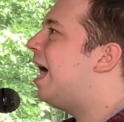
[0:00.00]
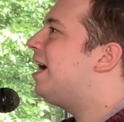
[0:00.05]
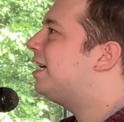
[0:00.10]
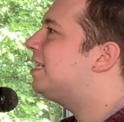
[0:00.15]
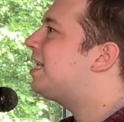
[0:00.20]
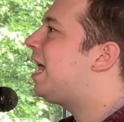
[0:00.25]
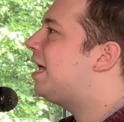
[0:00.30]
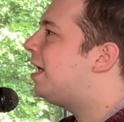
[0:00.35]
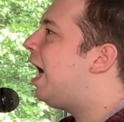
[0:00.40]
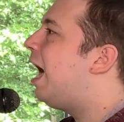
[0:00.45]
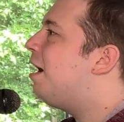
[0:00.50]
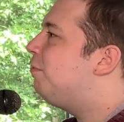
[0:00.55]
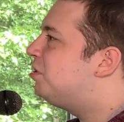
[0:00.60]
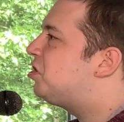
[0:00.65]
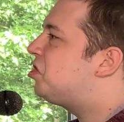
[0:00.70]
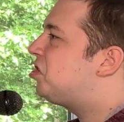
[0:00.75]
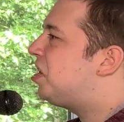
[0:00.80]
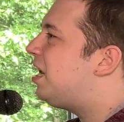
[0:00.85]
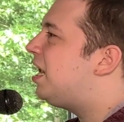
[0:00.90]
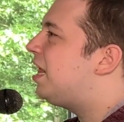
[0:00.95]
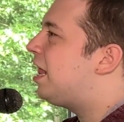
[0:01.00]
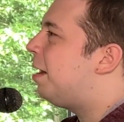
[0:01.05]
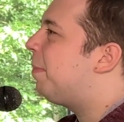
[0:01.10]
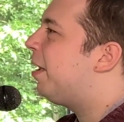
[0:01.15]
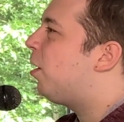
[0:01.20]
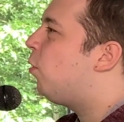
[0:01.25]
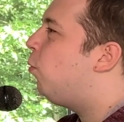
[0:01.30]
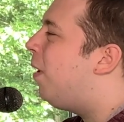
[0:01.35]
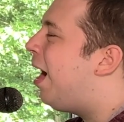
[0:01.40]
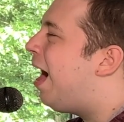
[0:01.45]
because I, I, was thinking, I'm
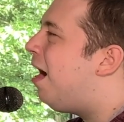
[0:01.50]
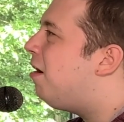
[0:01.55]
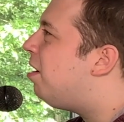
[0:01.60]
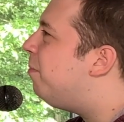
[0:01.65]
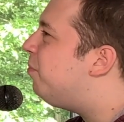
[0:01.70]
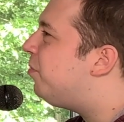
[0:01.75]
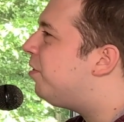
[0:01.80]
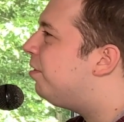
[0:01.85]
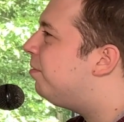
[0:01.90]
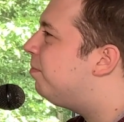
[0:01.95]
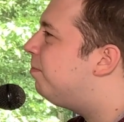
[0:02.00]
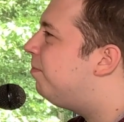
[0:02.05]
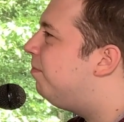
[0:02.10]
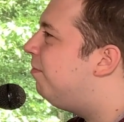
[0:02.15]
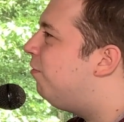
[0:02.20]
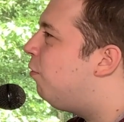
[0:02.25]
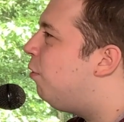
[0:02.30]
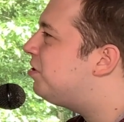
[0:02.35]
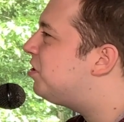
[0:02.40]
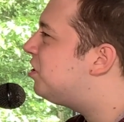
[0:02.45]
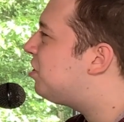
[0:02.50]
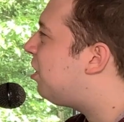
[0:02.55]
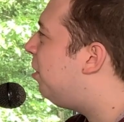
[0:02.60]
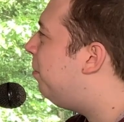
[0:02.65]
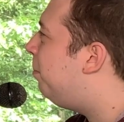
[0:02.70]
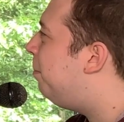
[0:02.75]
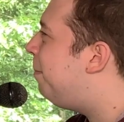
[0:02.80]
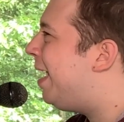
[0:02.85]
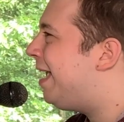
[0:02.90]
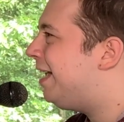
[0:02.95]
like, well, how come their voices
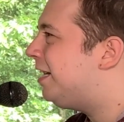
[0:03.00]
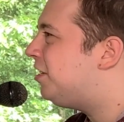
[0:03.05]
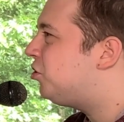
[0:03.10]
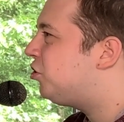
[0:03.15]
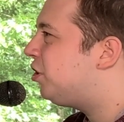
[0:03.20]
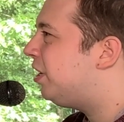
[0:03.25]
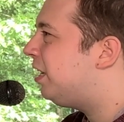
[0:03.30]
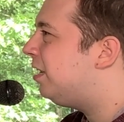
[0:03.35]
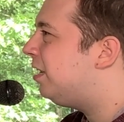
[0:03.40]
aren't matching?